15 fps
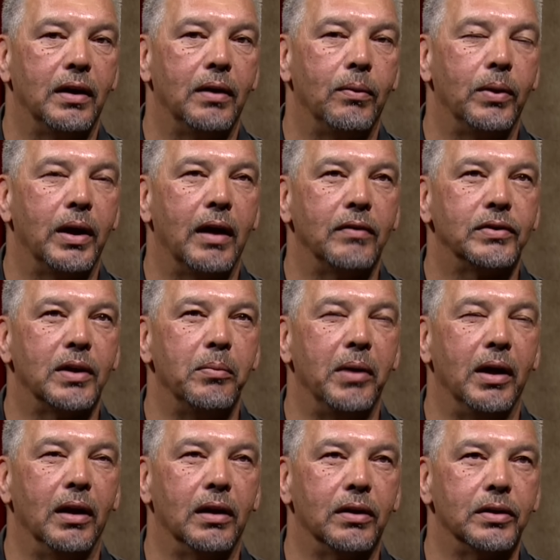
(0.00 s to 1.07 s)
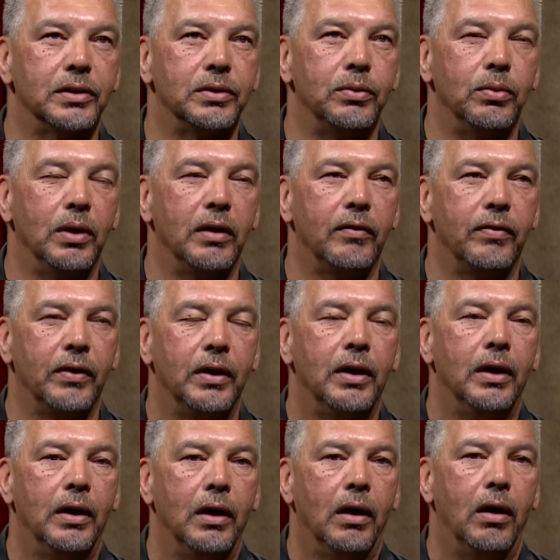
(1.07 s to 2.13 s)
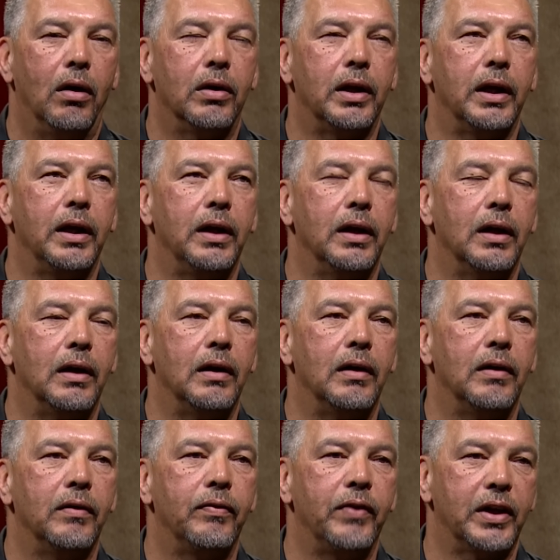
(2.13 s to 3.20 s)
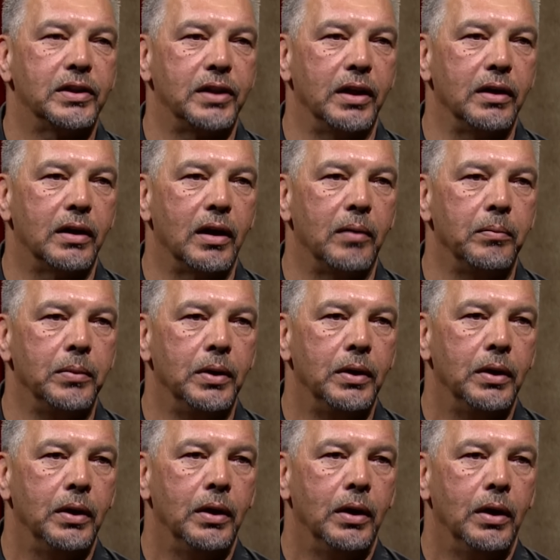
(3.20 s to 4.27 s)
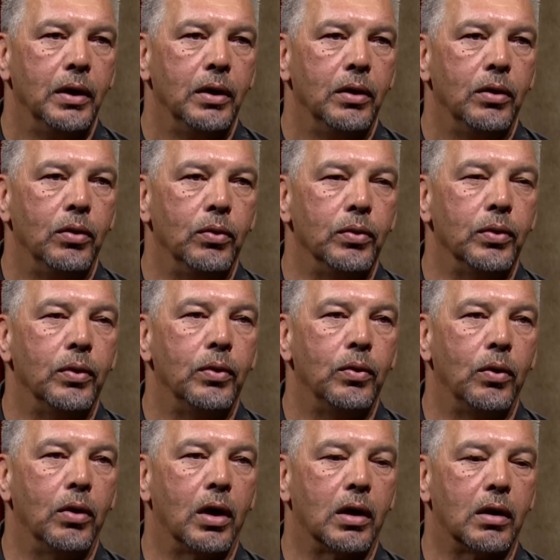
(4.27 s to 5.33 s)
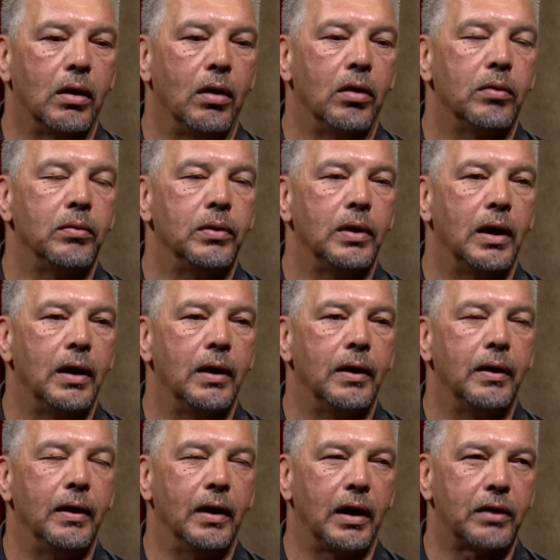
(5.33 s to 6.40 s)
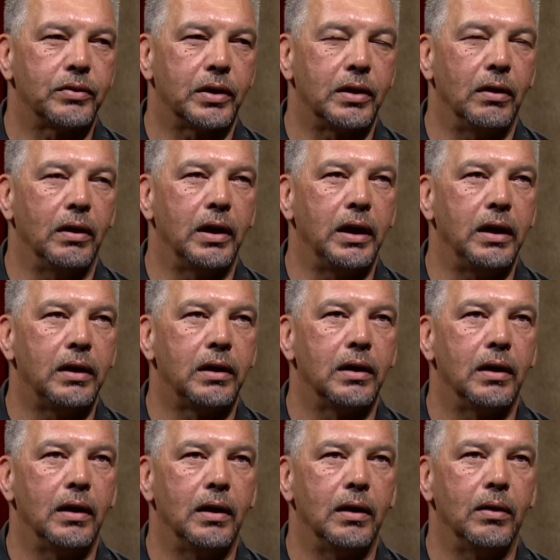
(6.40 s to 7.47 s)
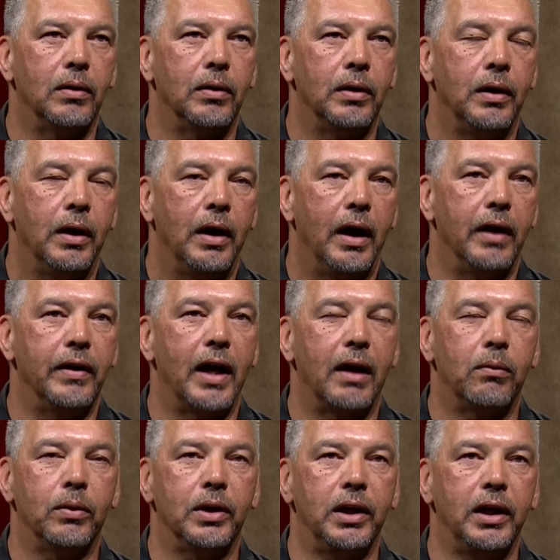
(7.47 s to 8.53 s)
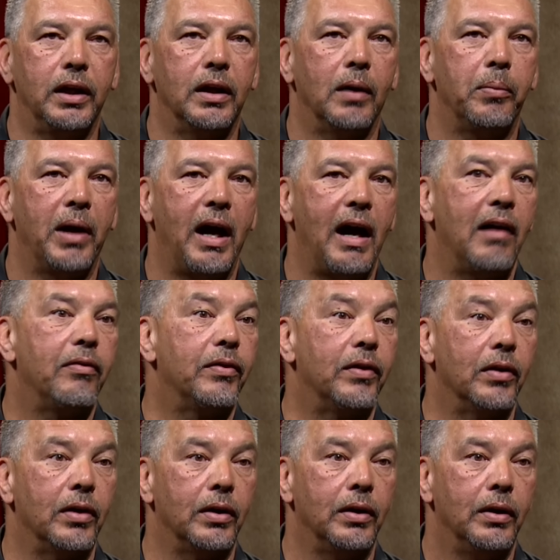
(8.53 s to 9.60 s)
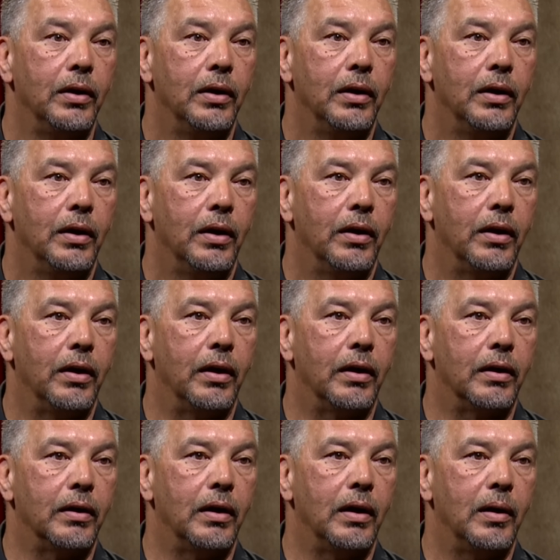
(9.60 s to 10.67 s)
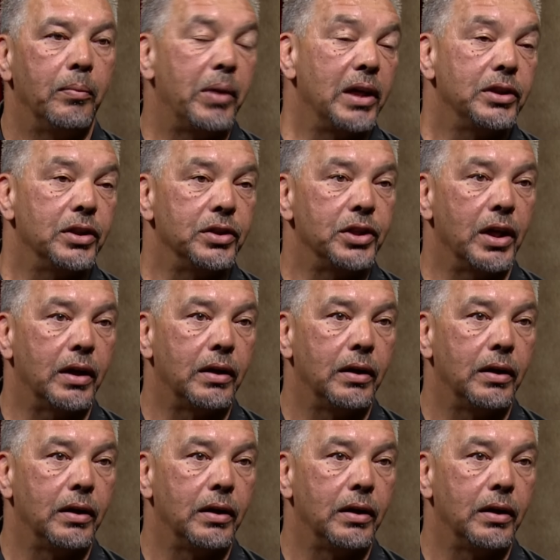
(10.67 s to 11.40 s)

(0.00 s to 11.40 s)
We have some elders who live on a fixed income who are on electrical heat, and that would eat up half their pension check.